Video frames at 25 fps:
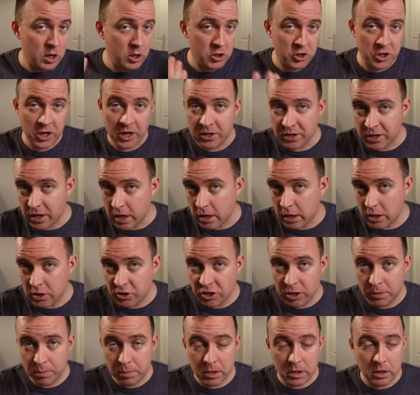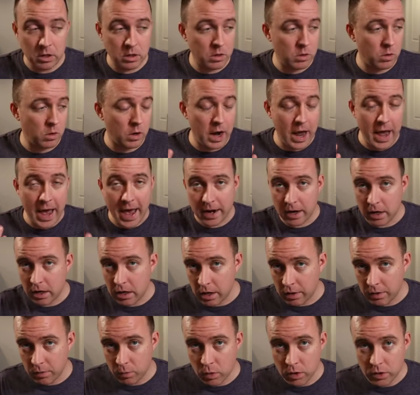change out a GPU or add
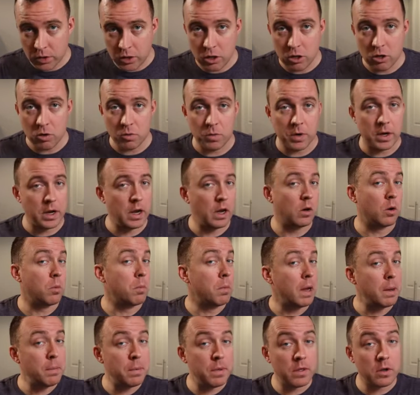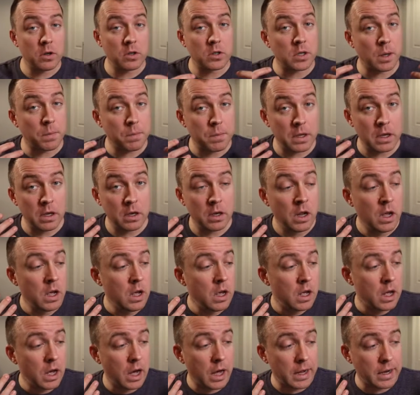another one to your rig, or maybe there's something,
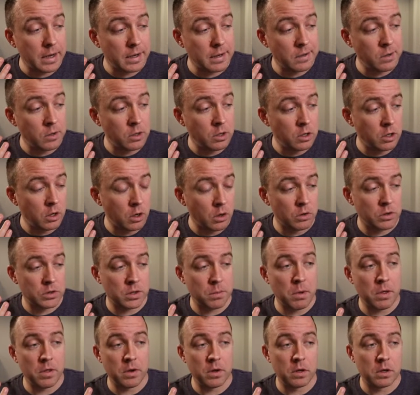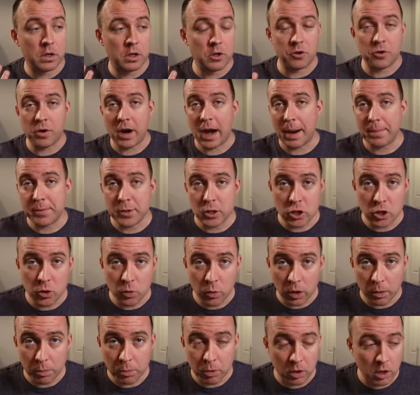uh, you know, some other contraption you
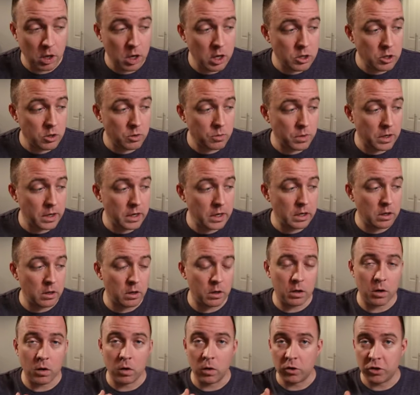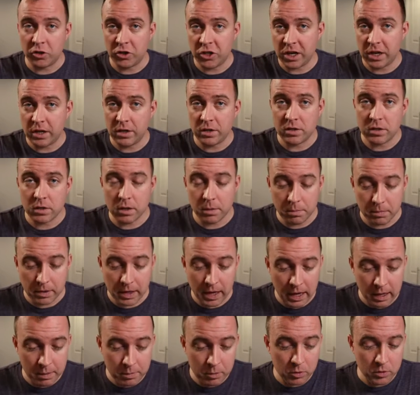want to put on your rig or, or change some
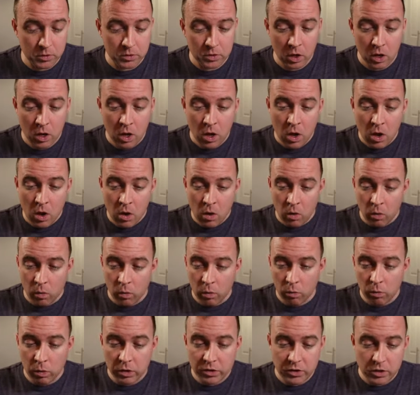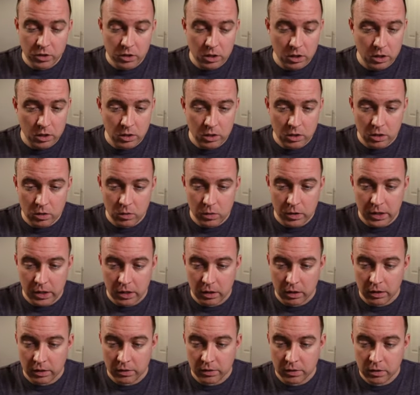cables. Well, what you're gonna do
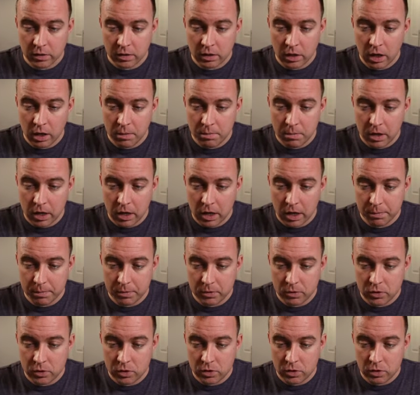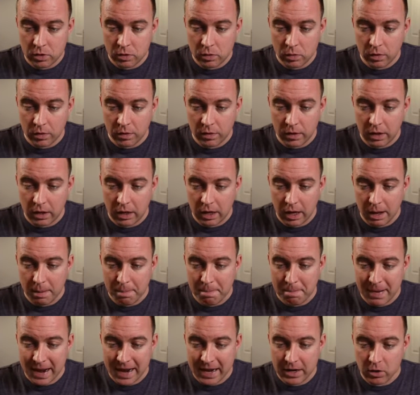here is come up to the
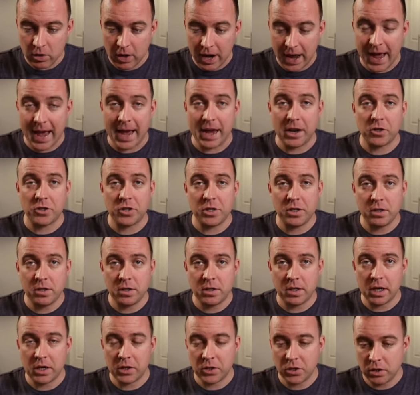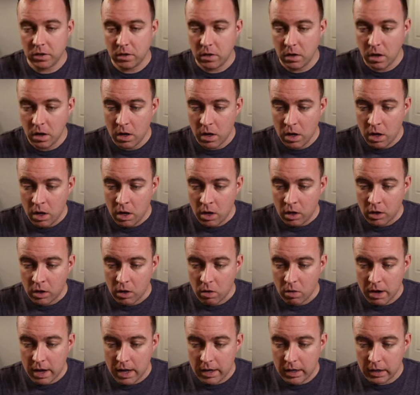miner actions section,
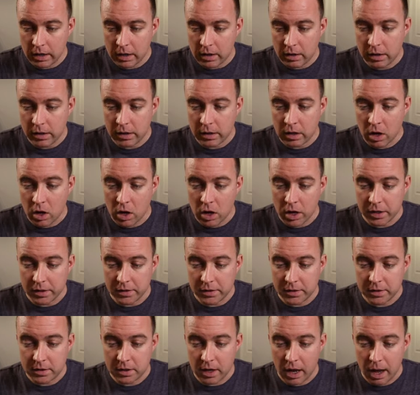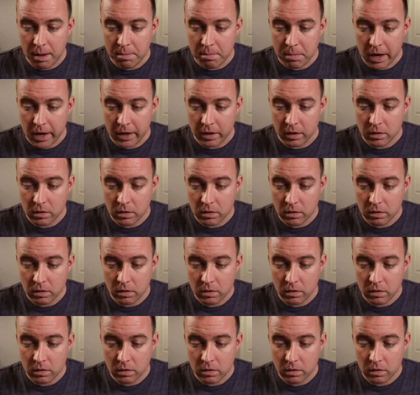go ahead and click on stop miner,